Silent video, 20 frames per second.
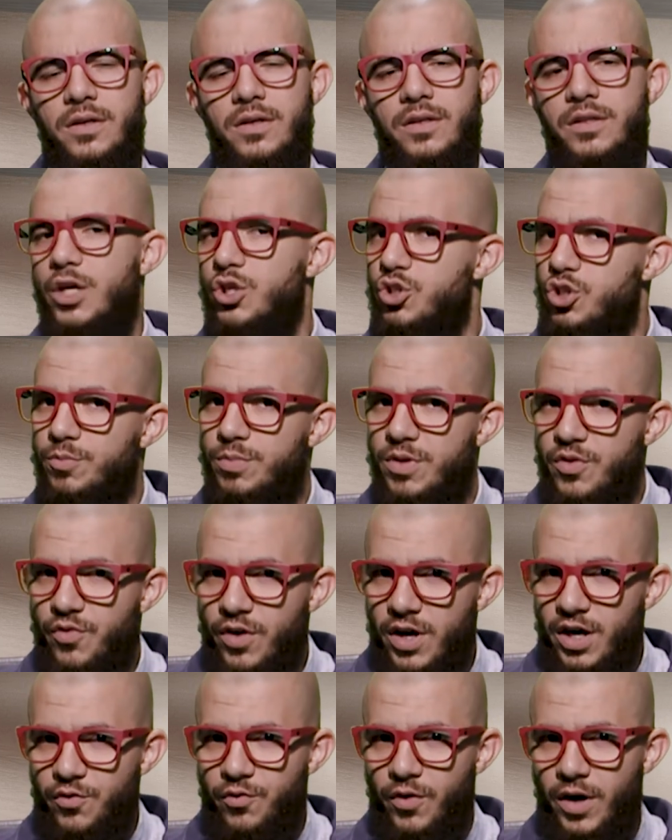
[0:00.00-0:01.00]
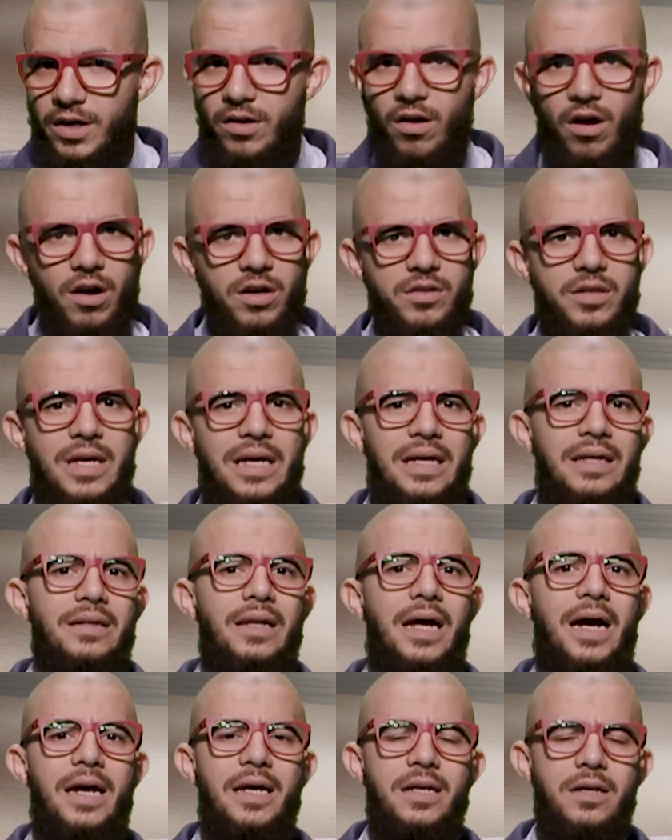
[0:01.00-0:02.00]
They should be verified. Are they in
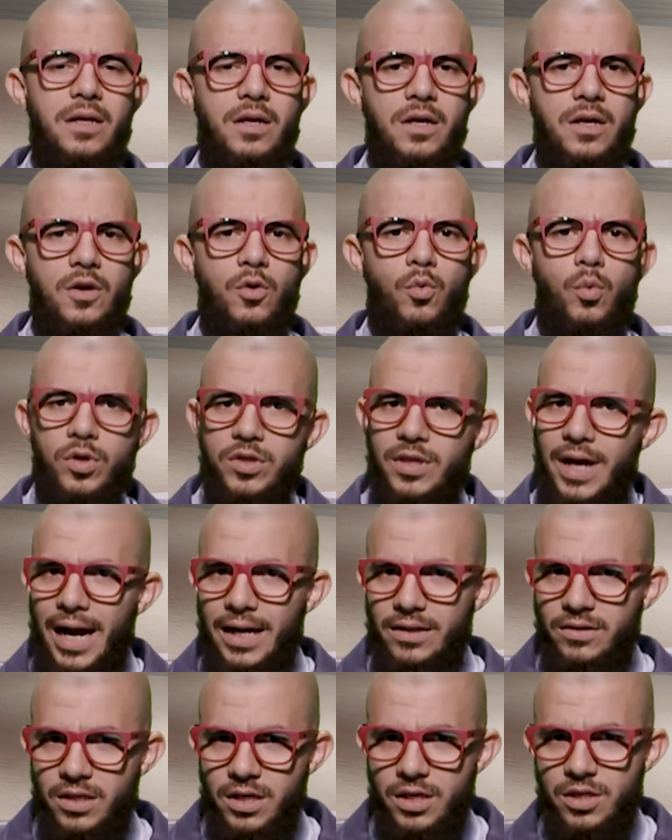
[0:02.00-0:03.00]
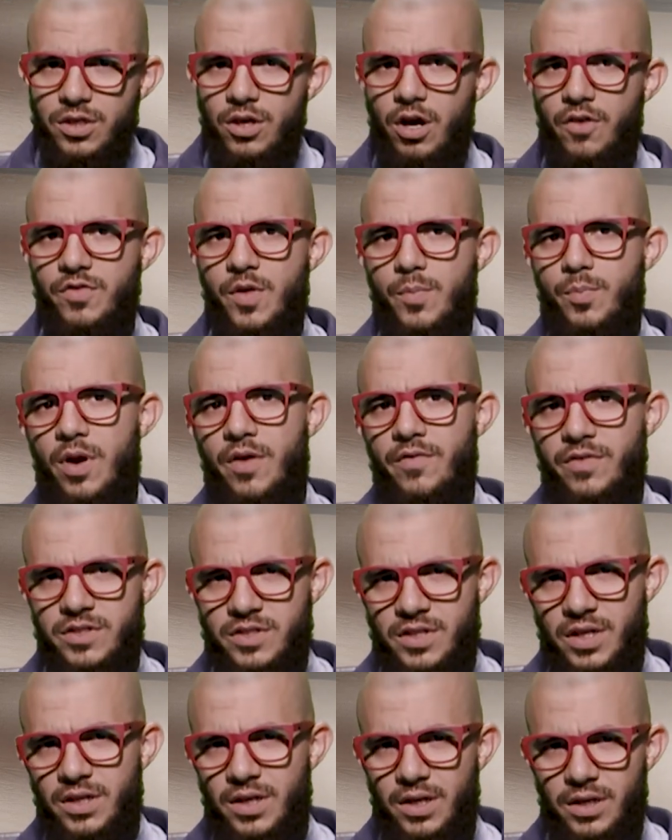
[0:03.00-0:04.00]
line? with the hadith of the Prophet
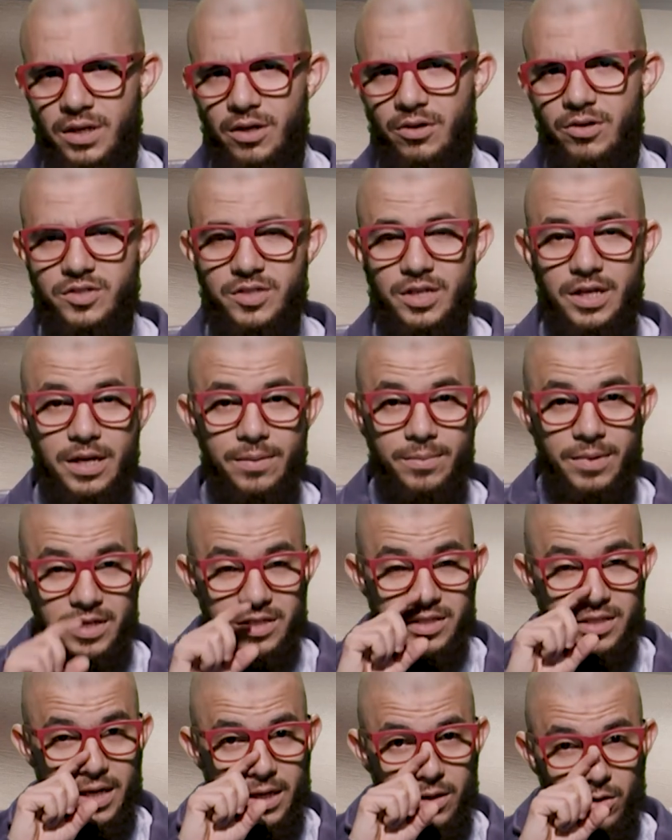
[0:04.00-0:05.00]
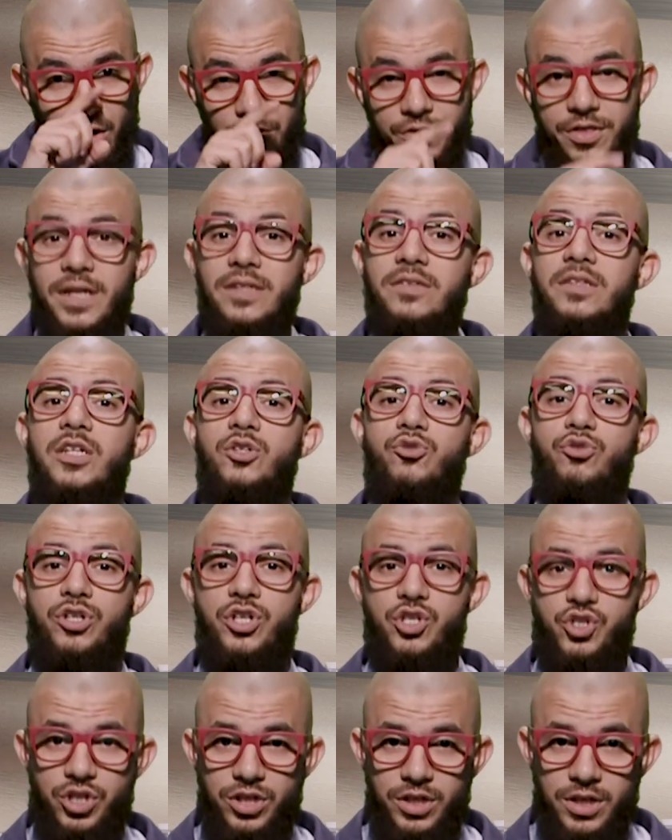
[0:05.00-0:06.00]
Is there an authentic
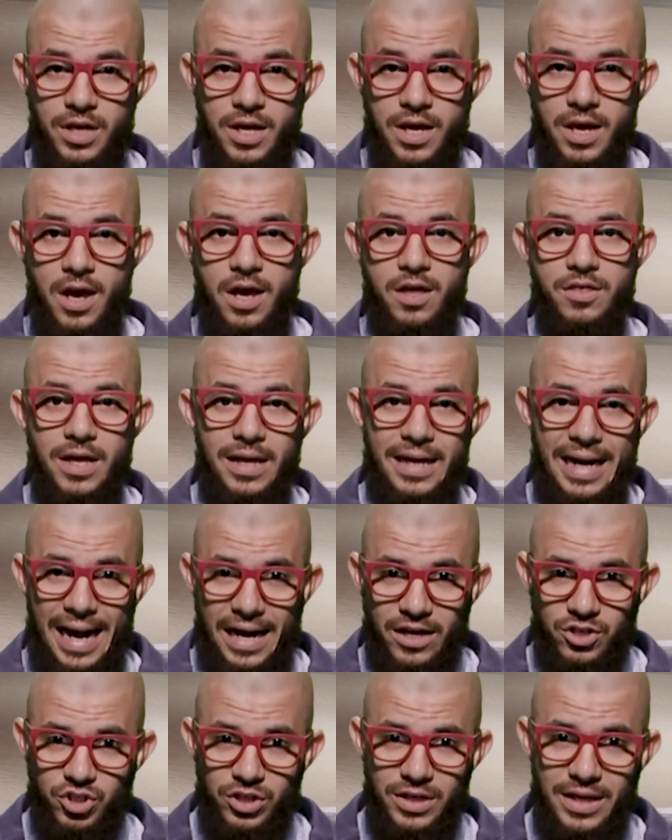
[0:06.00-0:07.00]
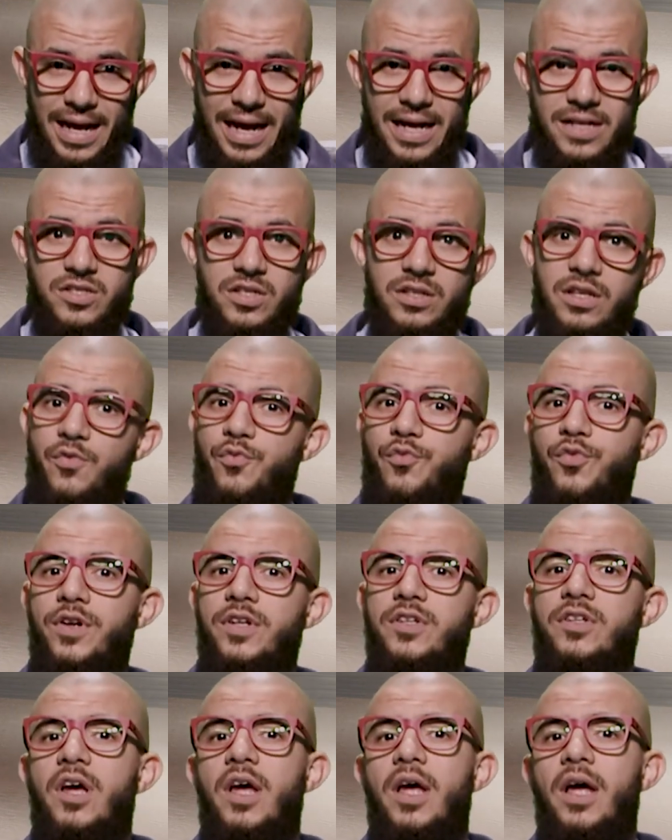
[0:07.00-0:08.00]
tradition that actually has a
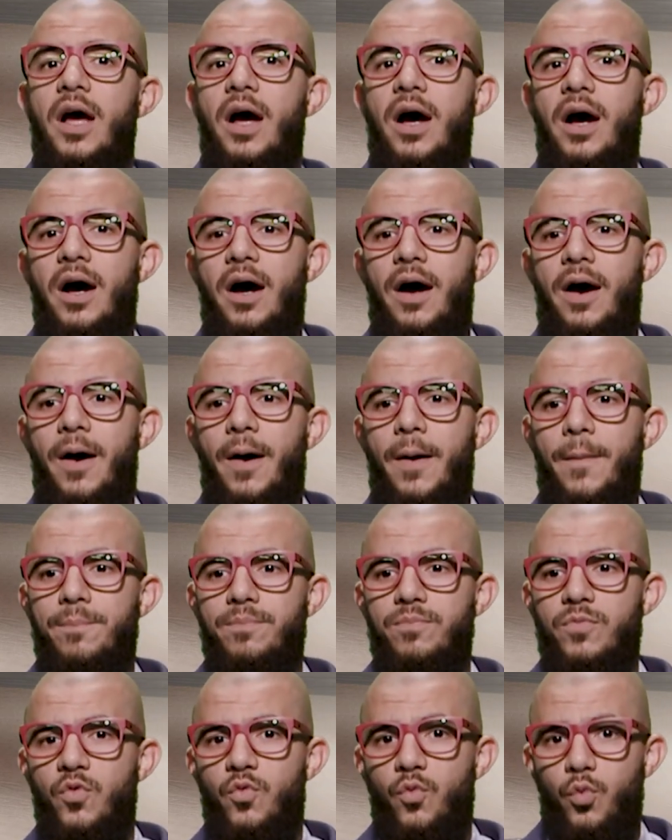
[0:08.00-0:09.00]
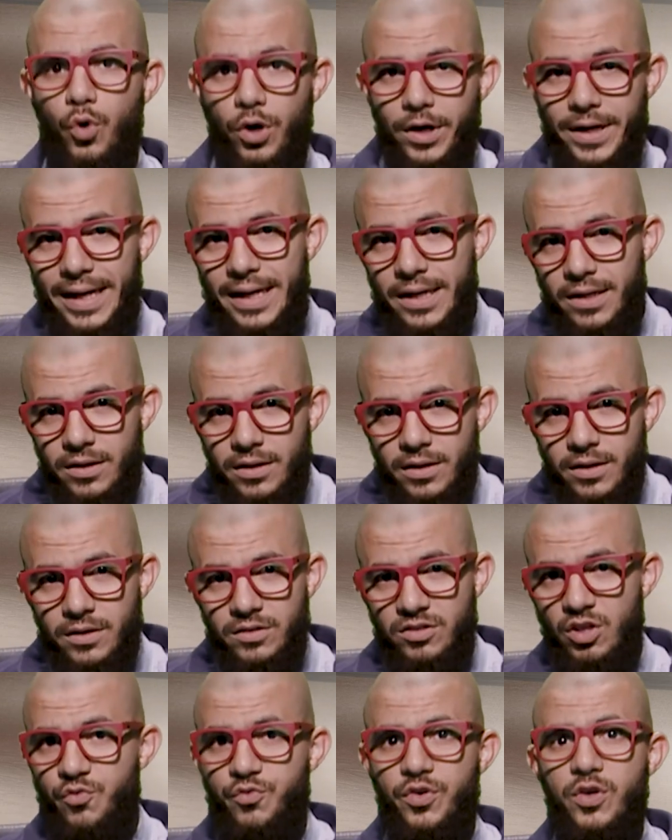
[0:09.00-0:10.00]
different uh, um, wording,
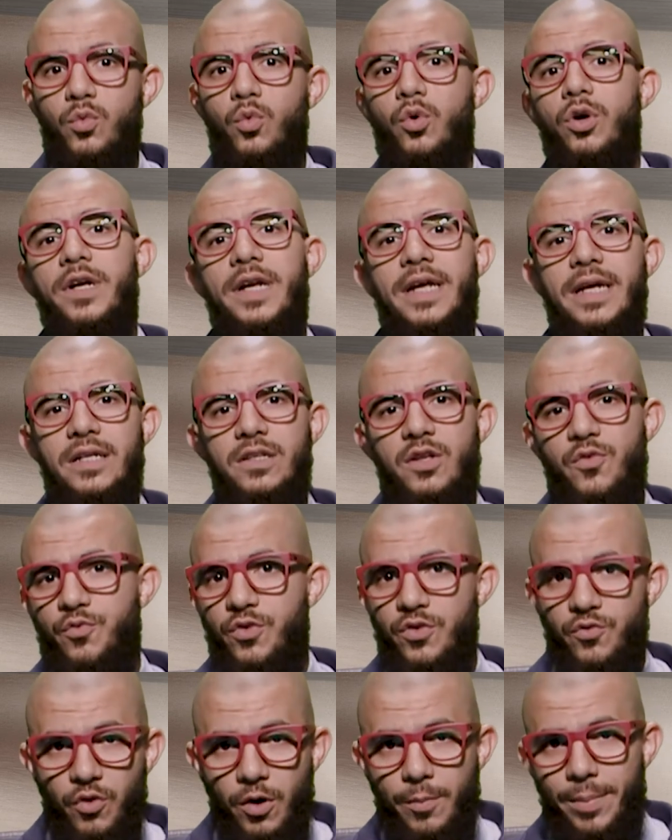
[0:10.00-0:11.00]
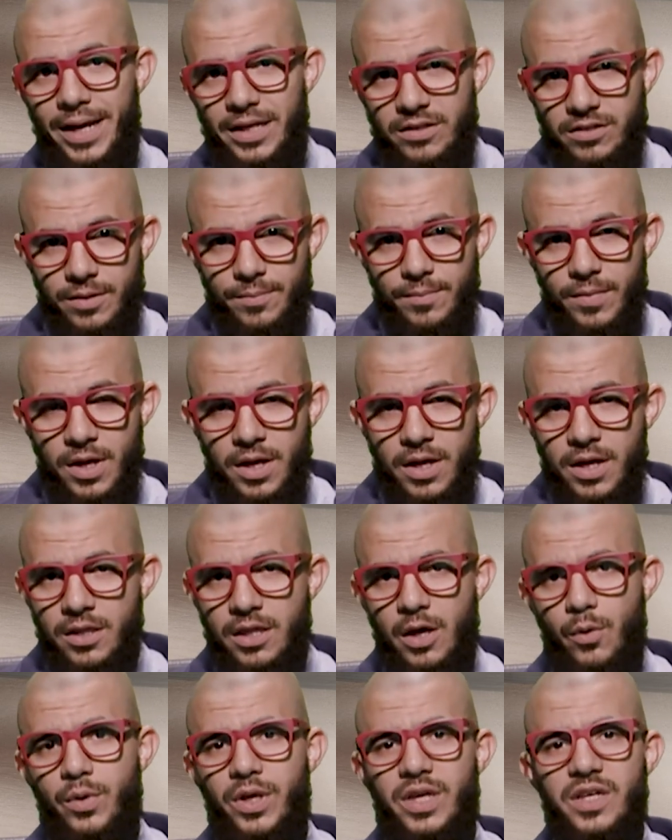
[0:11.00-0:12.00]
different wording, different verbatim
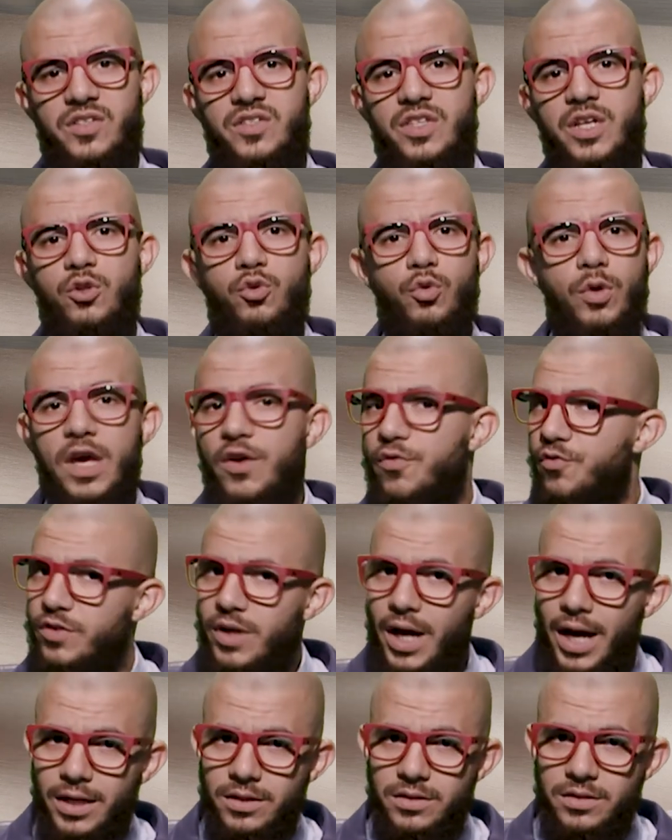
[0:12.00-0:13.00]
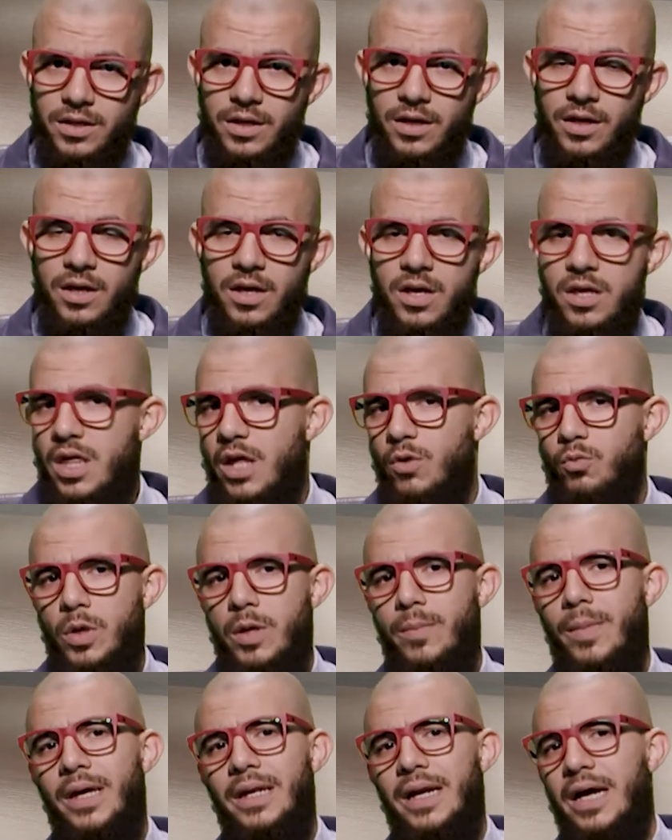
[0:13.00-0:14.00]
that we can stick to? If not, then we
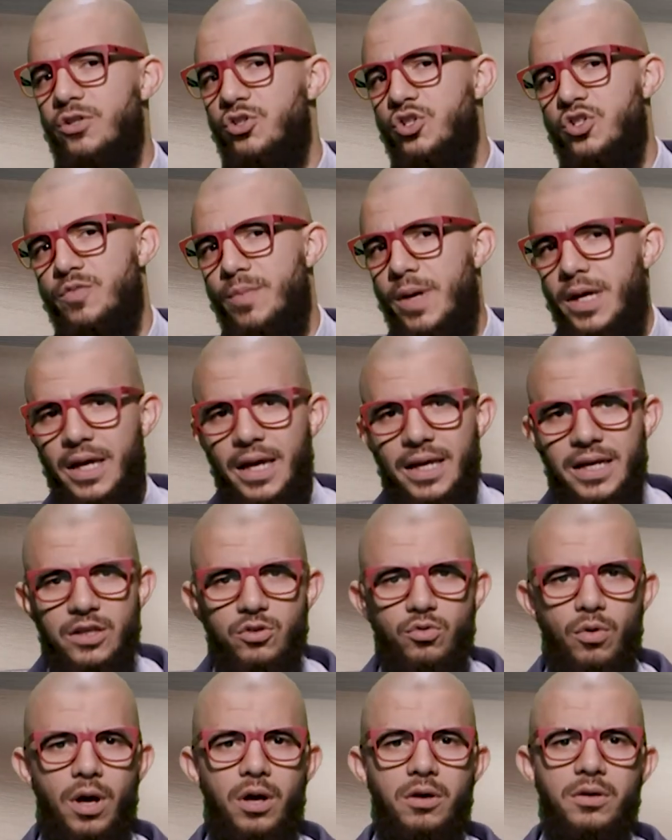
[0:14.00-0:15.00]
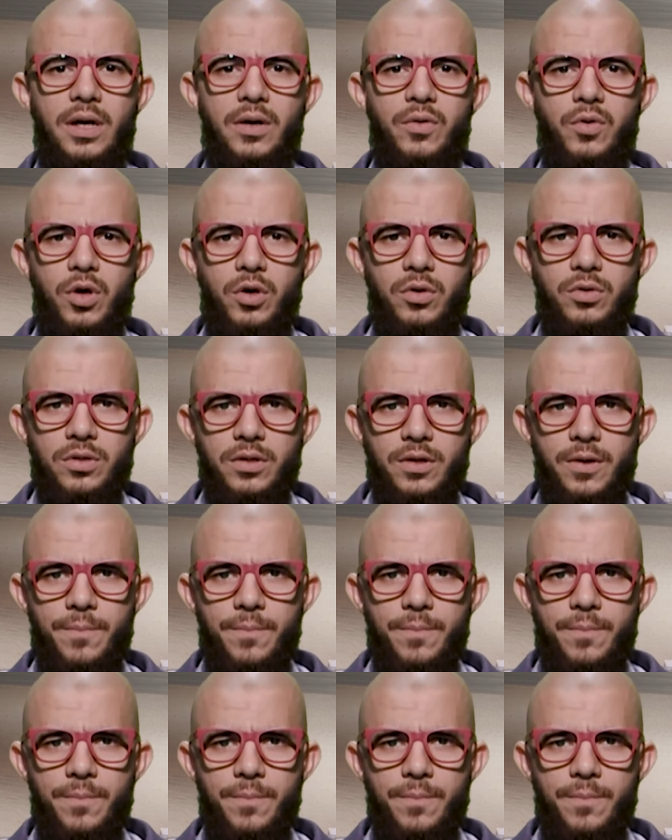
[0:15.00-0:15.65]
may not just make any dua on our own.